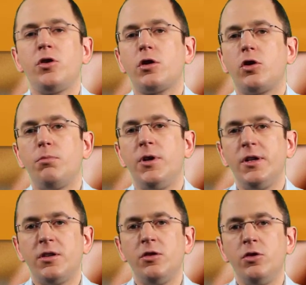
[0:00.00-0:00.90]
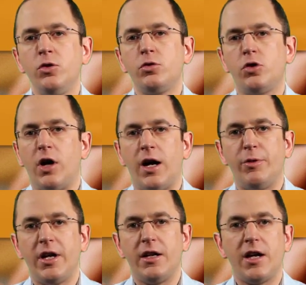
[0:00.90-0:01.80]
you're not completely new to
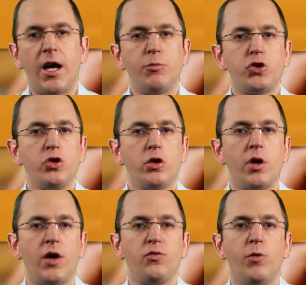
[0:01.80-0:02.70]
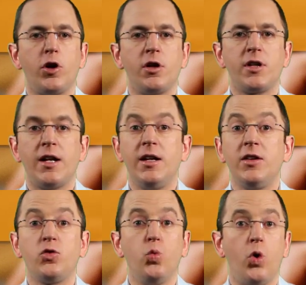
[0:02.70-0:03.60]
Hibernate, I'm sure you have modeled at
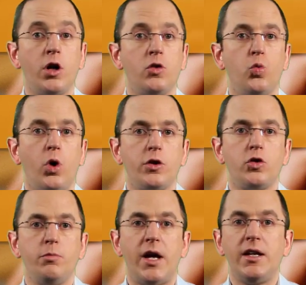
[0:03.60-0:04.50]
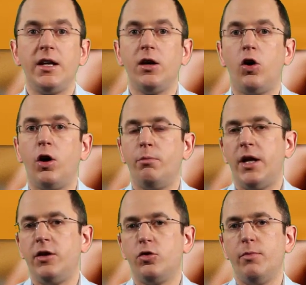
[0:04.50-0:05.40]
least one one-to-many or
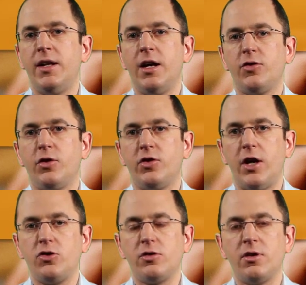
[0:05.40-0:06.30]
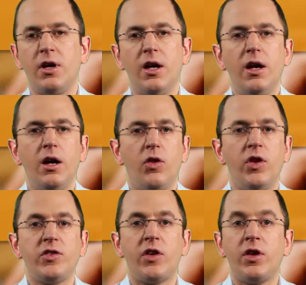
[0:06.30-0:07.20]
many-to-many association.
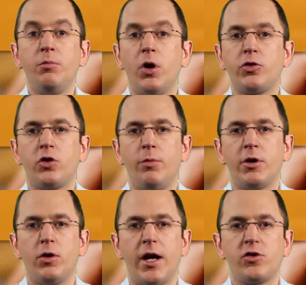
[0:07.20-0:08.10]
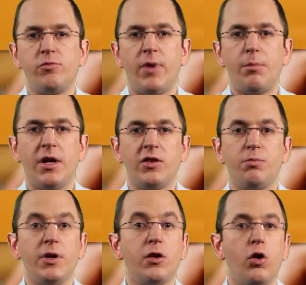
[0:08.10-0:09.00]
These are the most common collection
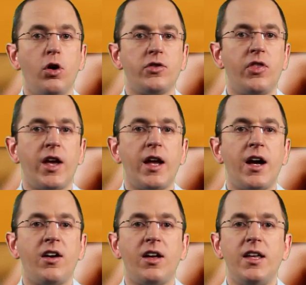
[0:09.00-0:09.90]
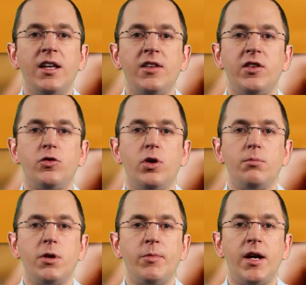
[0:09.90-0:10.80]
mappings because they are easy to
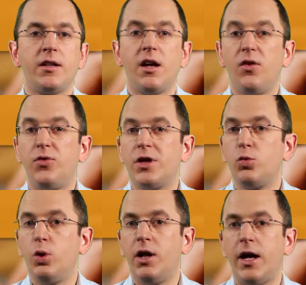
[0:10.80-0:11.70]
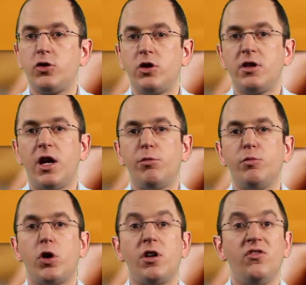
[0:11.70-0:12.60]
implement, fit a relational
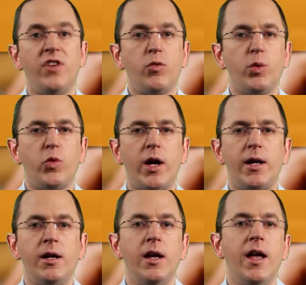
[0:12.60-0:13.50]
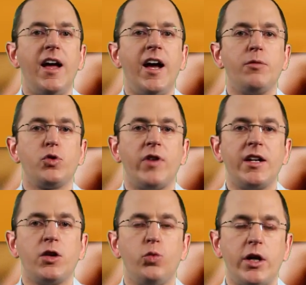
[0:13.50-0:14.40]
table model very well, and
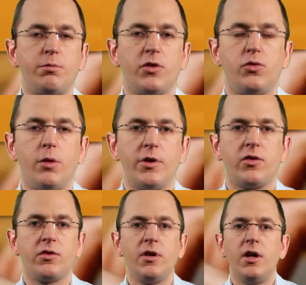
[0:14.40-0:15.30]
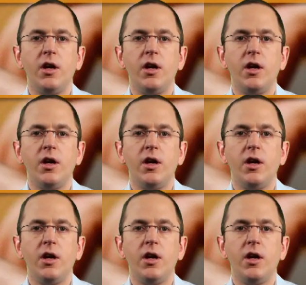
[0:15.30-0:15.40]
provide great performance.